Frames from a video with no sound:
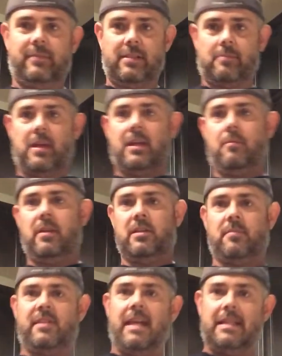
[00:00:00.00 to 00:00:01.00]
I'm making me
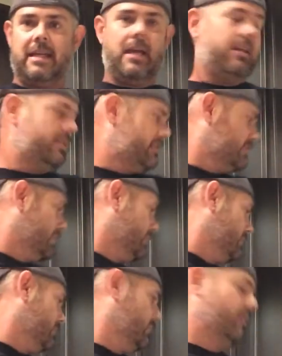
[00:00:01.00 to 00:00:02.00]
some seitan. It's
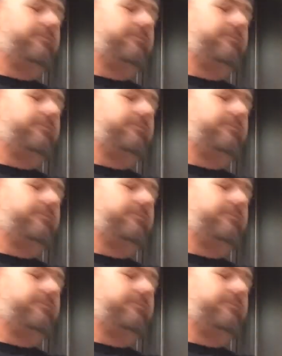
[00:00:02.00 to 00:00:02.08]
a